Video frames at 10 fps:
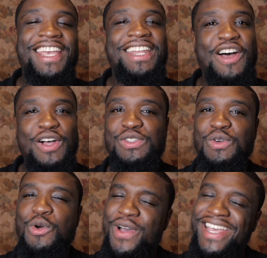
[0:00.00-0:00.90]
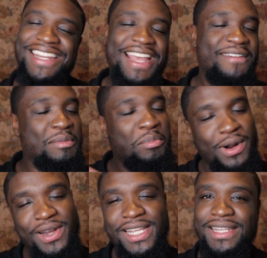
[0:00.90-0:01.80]
And also go ahead and have a
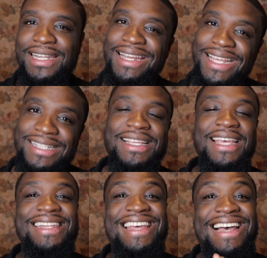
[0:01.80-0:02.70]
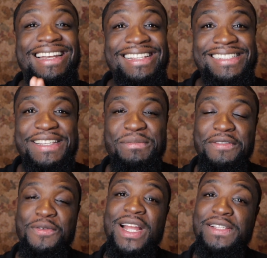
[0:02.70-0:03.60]
party in the links that I listed before,